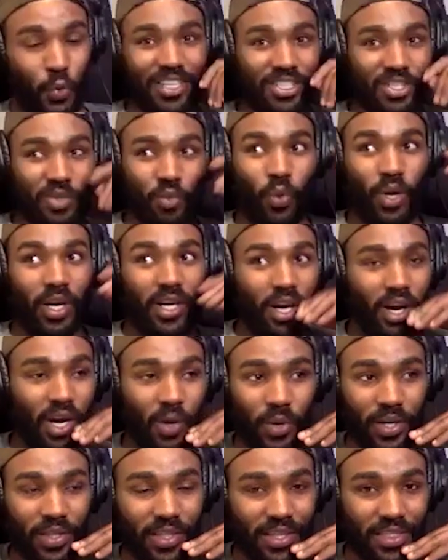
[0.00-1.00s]
You're just worried, oh,
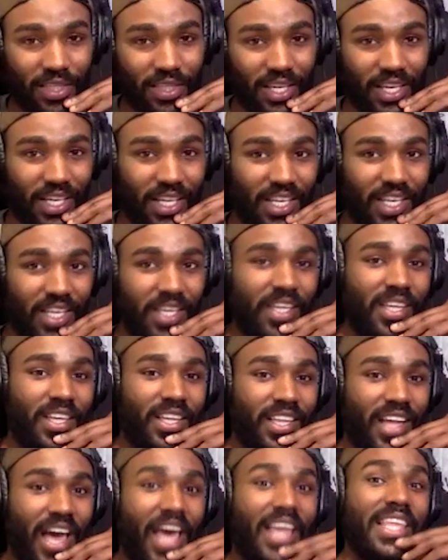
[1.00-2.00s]
what are they thinking?
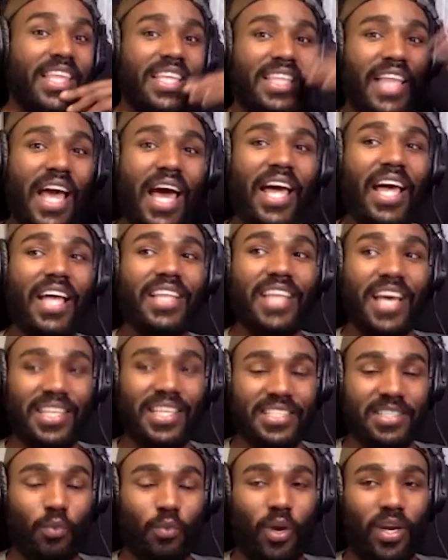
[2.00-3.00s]
I think that
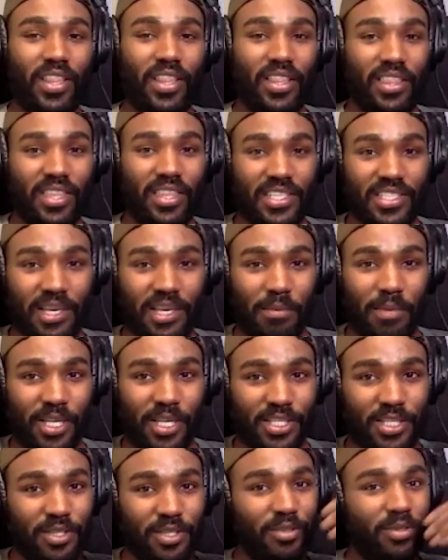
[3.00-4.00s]
that's one of the things that
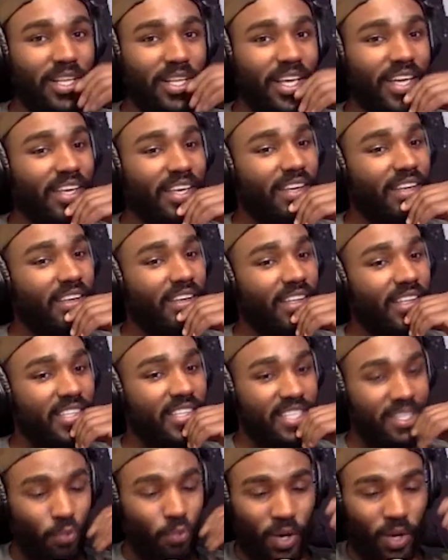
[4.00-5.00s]
makes you like
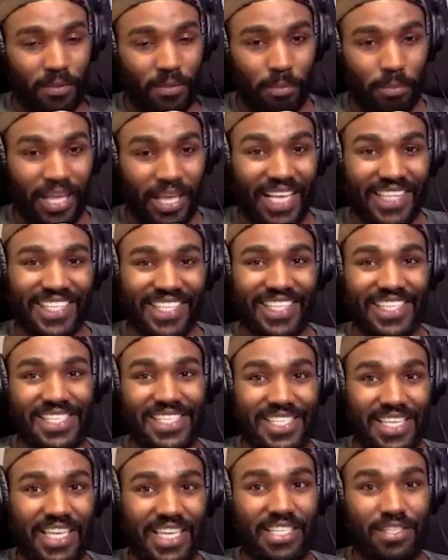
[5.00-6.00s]
one of the planting the
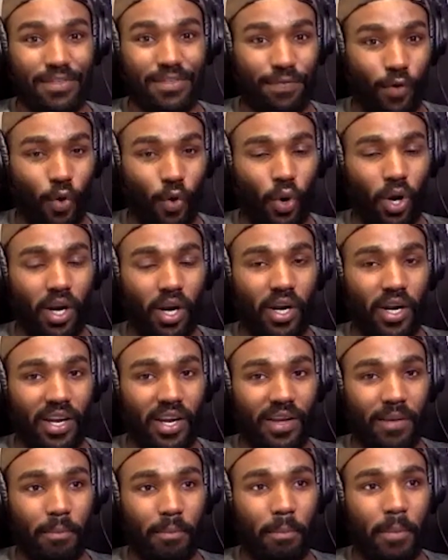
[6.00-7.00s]
seeds for
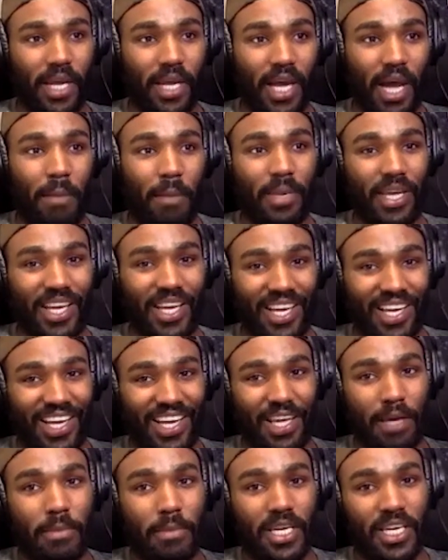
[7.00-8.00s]
becoming
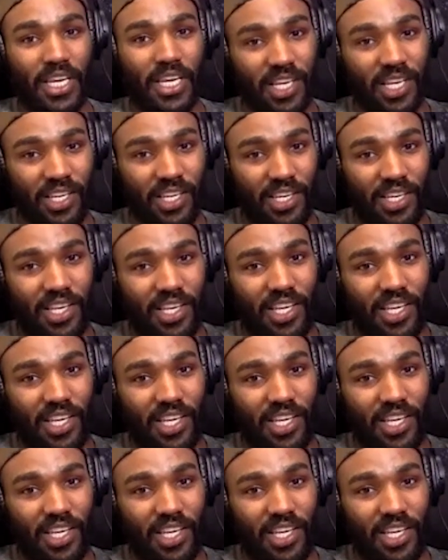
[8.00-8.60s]
a comedian